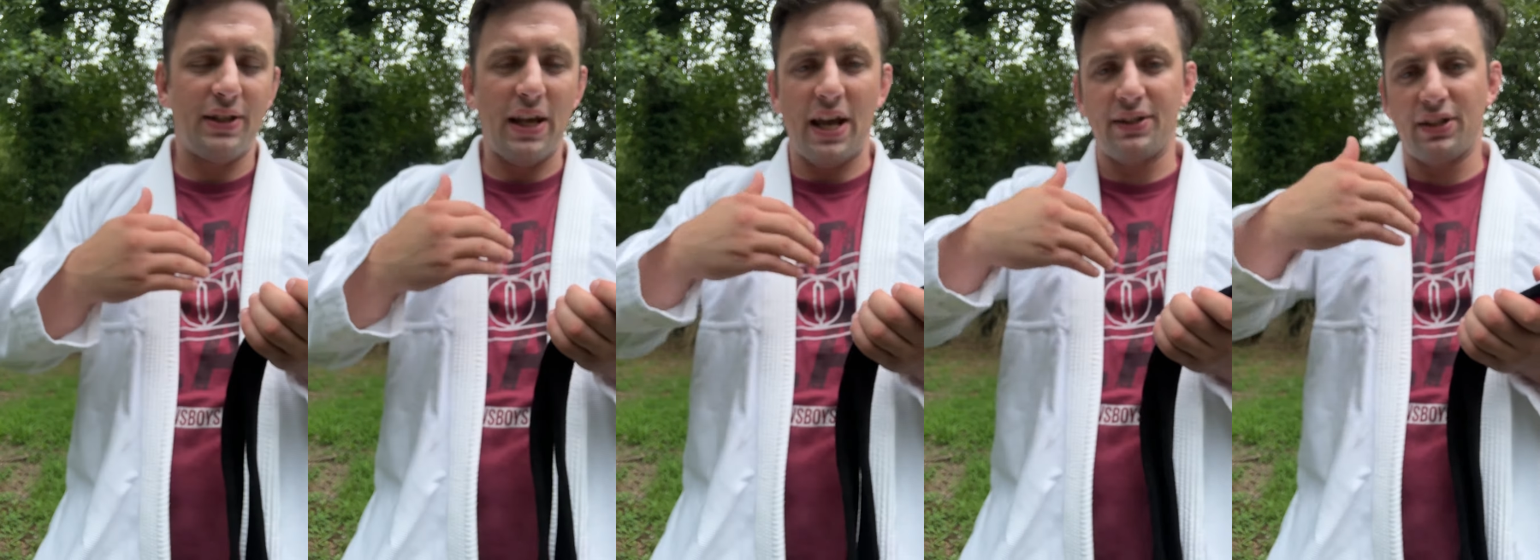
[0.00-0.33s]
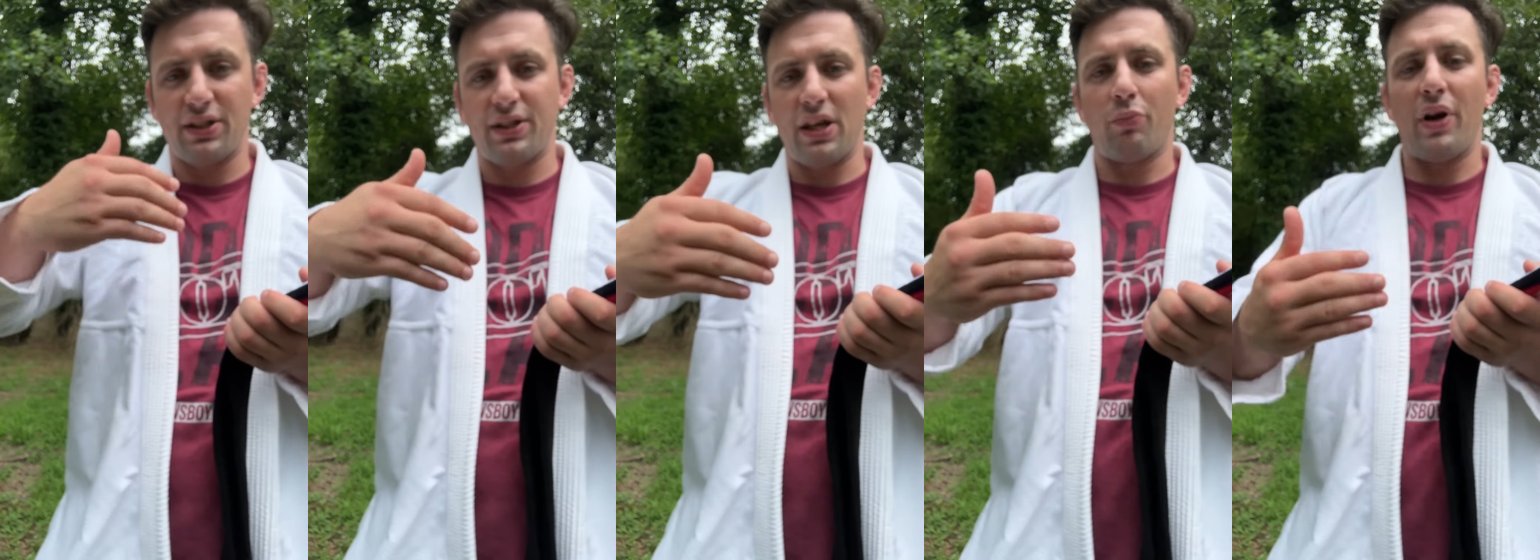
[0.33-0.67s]
as this
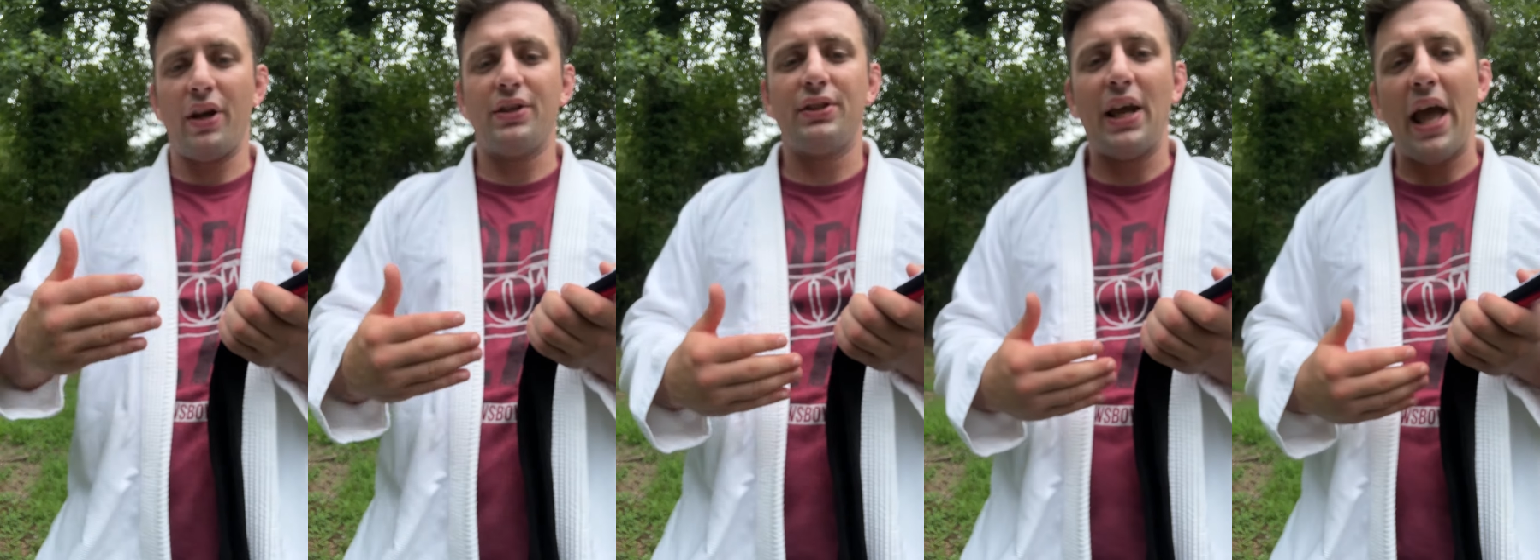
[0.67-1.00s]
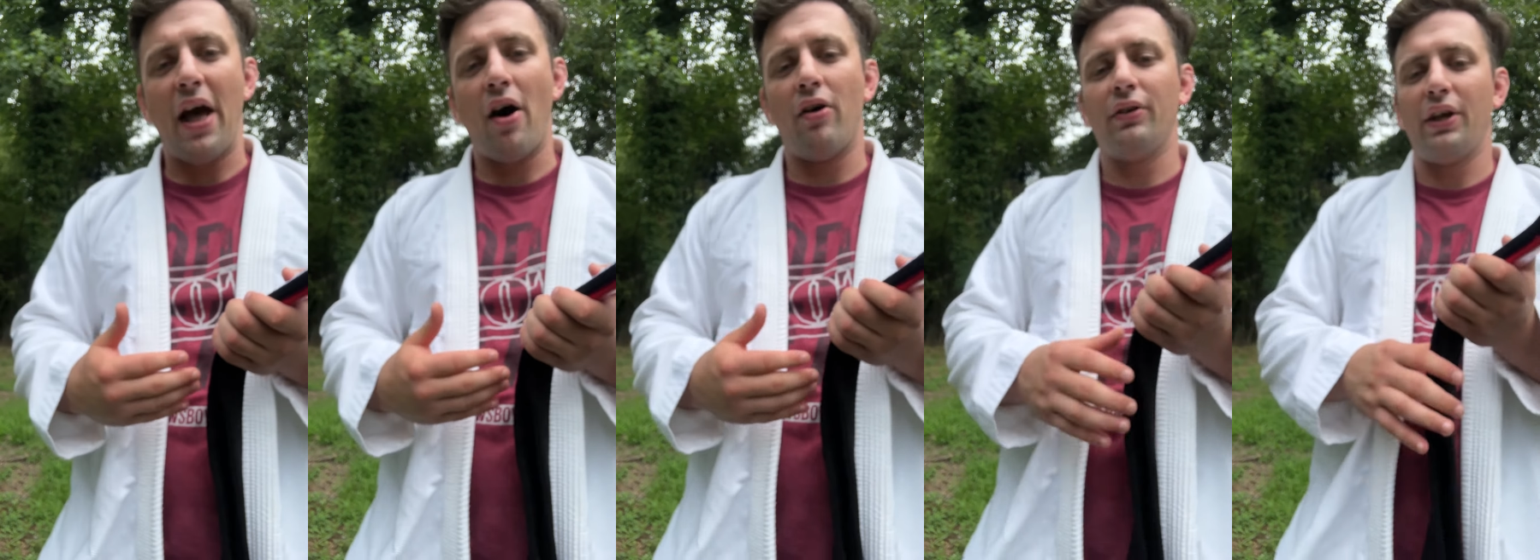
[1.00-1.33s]
thing breaks
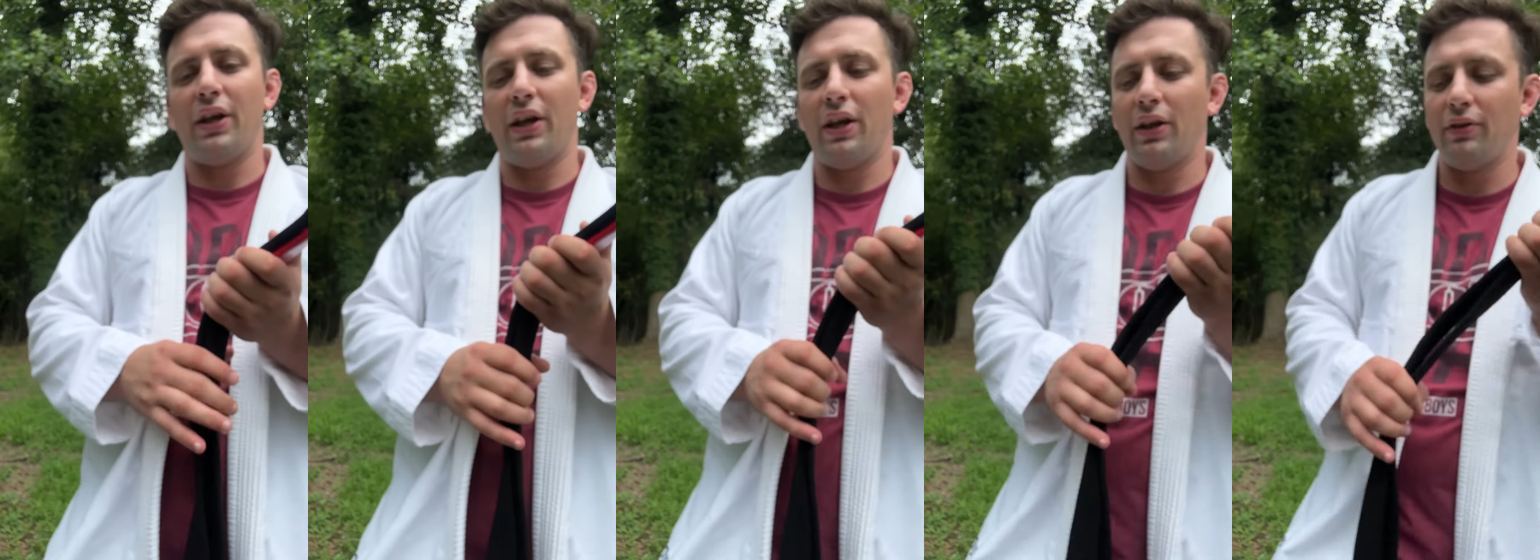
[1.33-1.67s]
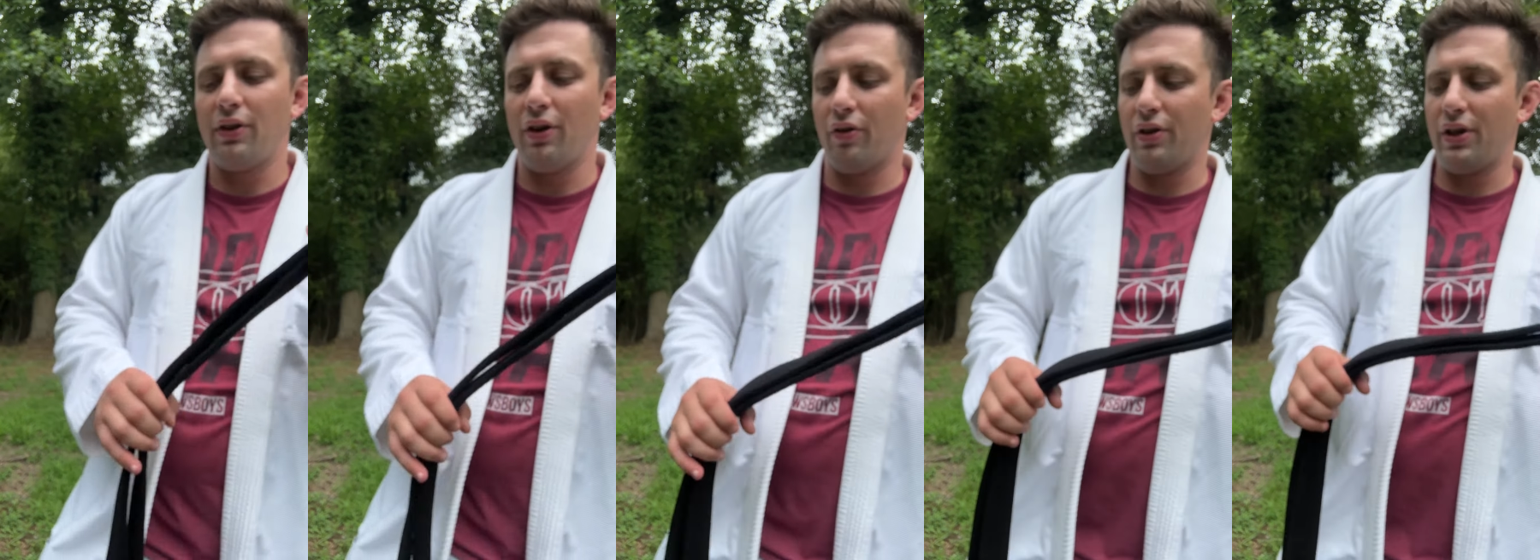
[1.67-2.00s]
down, and
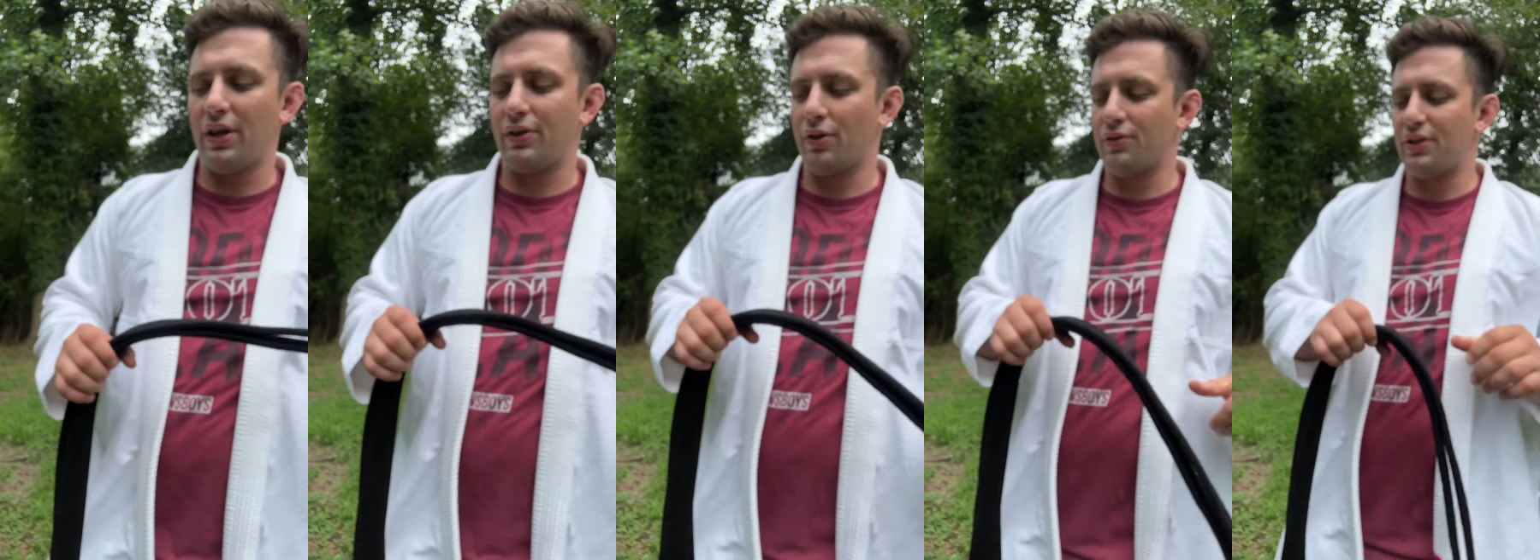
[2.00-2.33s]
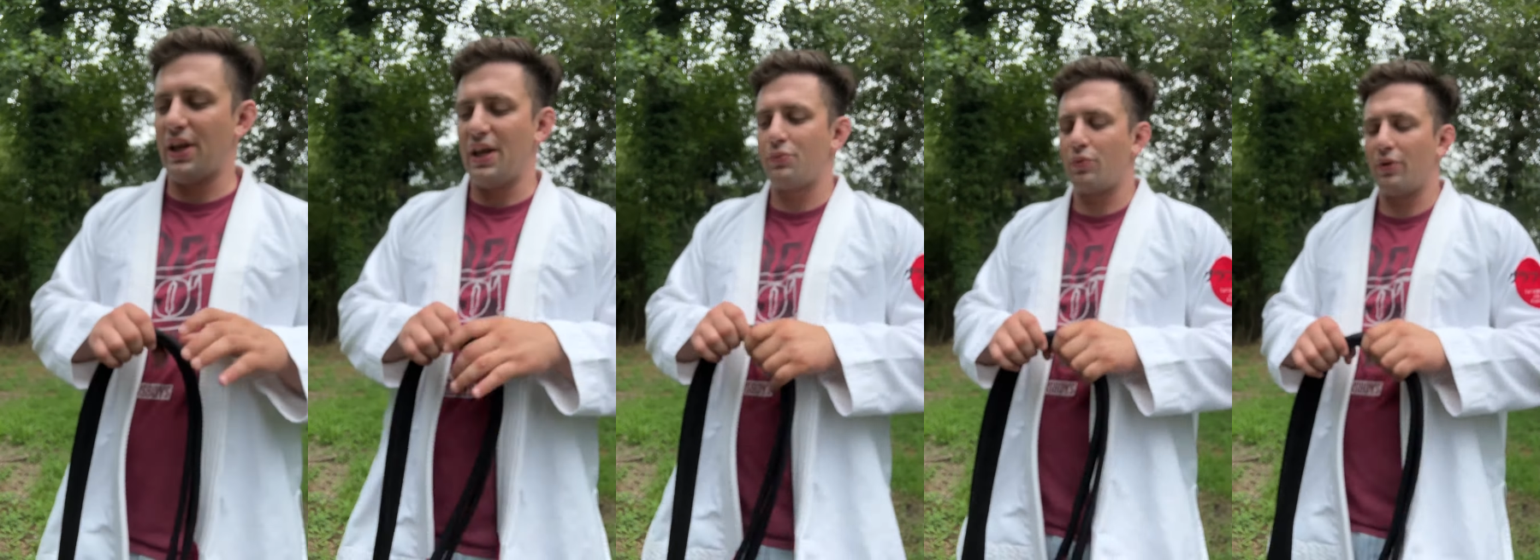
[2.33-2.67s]
you get those
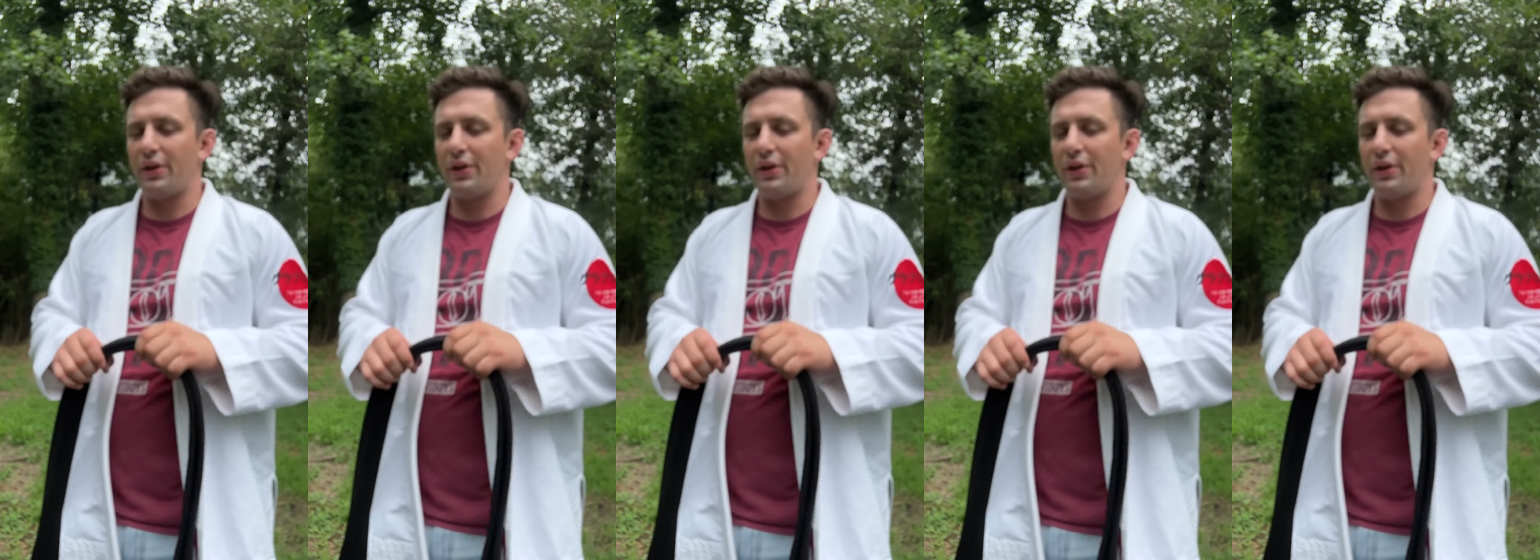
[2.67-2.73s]
days where,